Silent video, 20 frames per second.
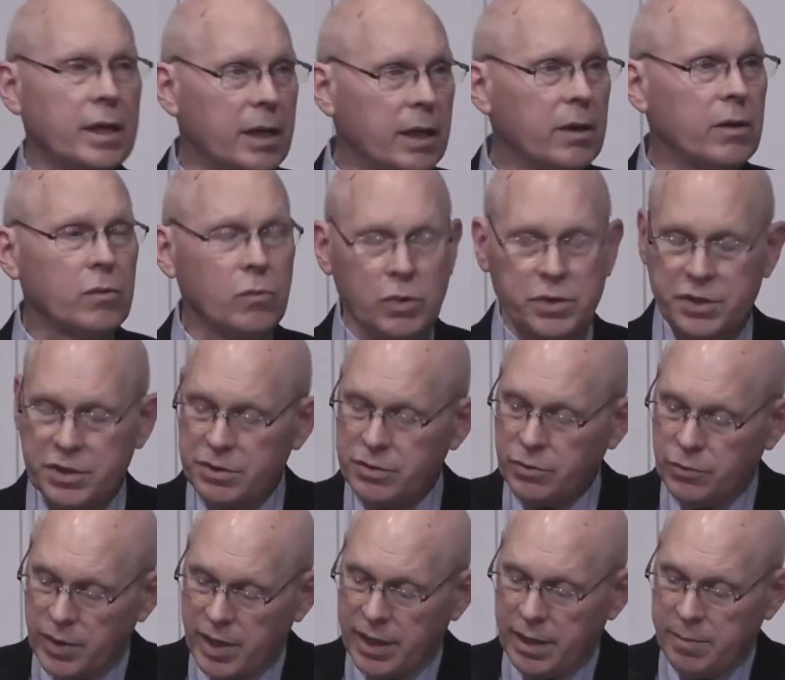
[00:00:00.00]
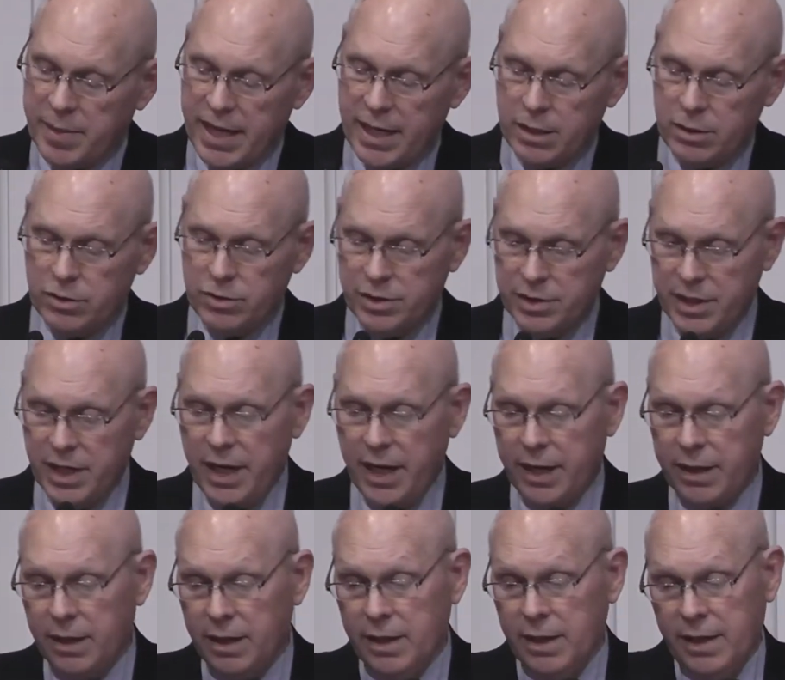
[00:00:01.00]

uh, was read about today.